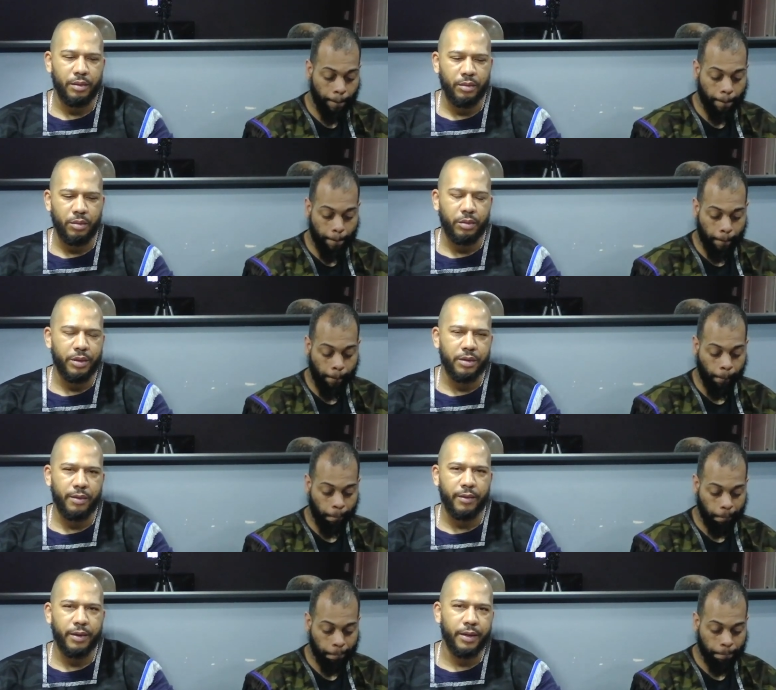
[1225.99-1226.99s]
Speaker 1: All these
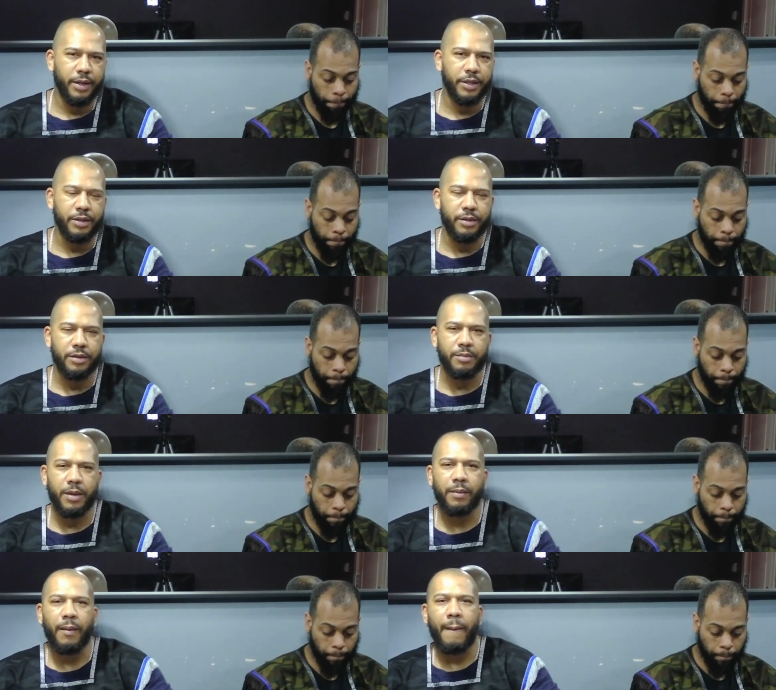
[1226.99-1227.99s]
other nations,
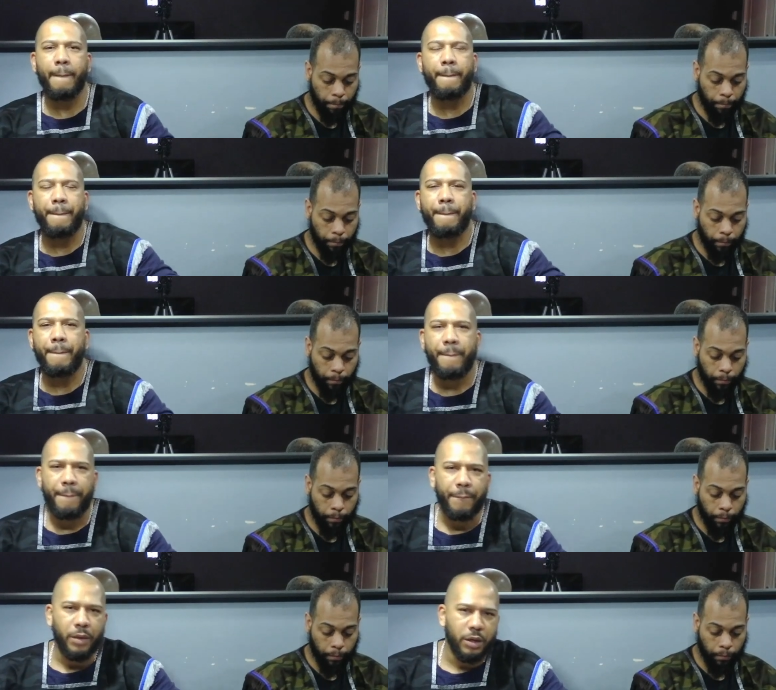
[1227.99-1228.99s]
man.
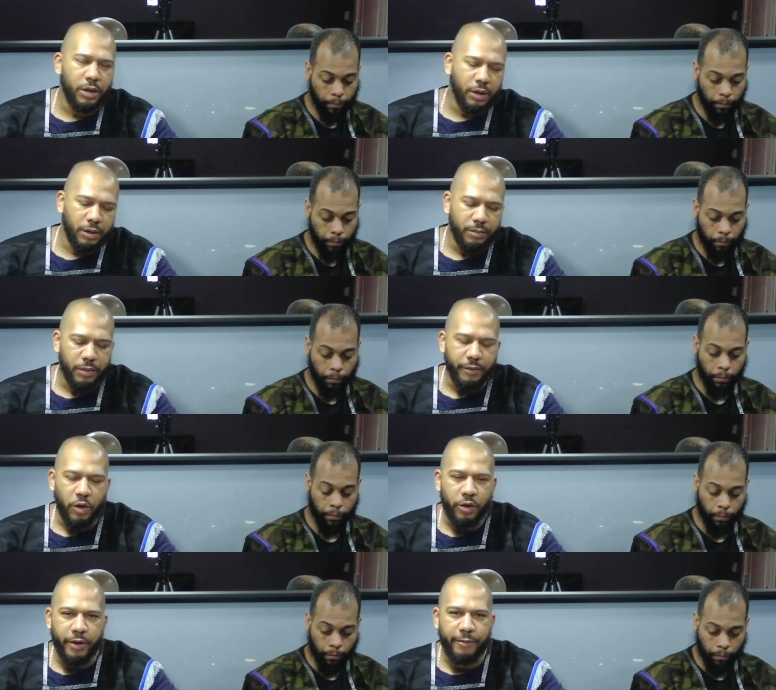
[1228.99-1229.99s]
Okay, they've
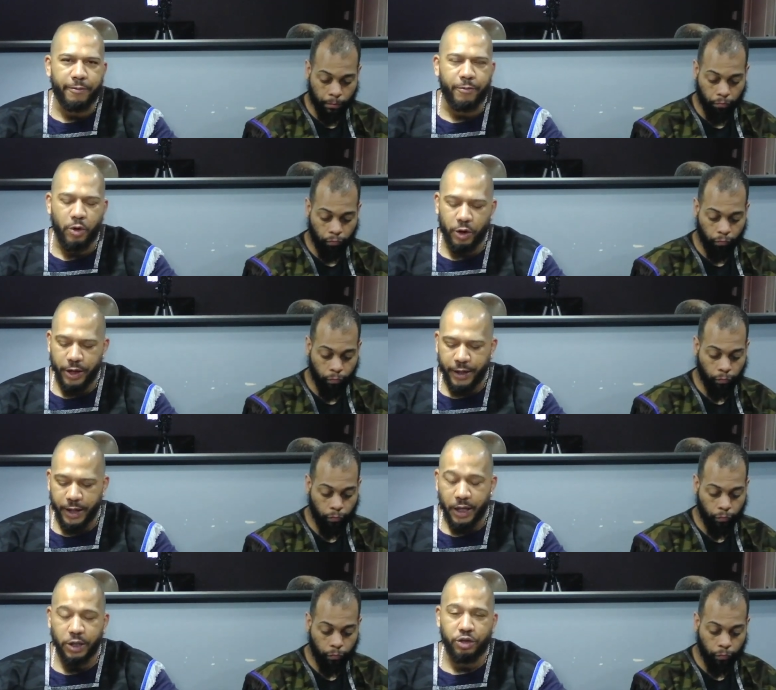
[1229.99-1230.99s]
got their foot on our
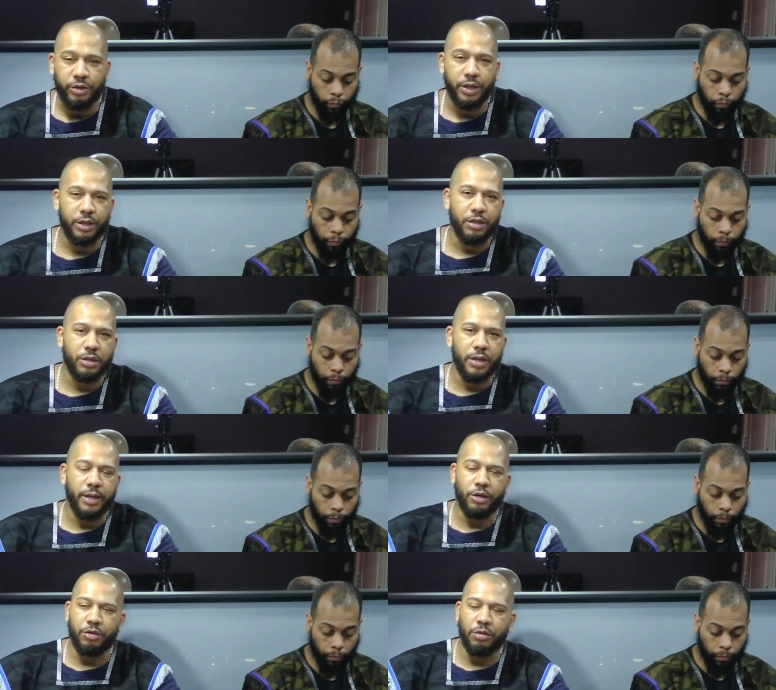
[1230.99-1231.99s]
neck, treating us
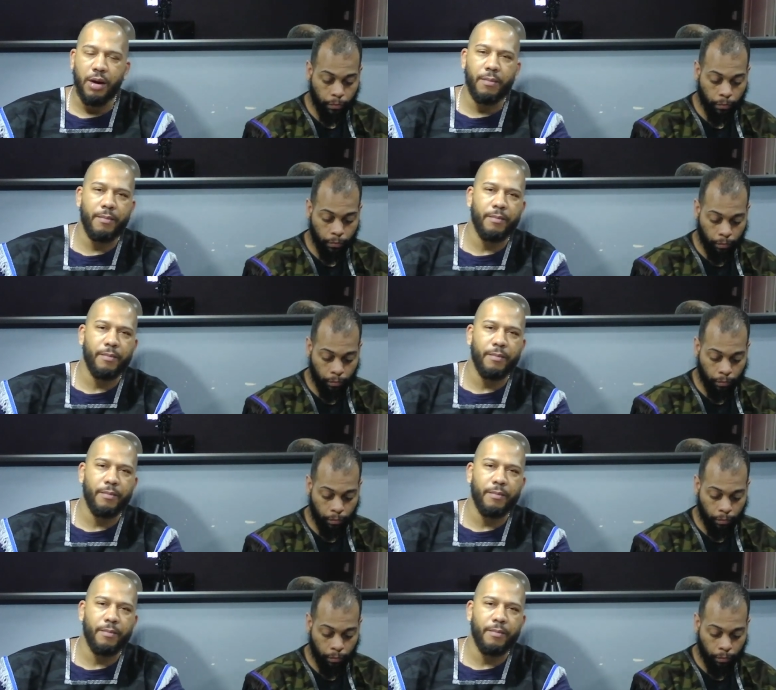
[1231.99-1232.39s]
like crap.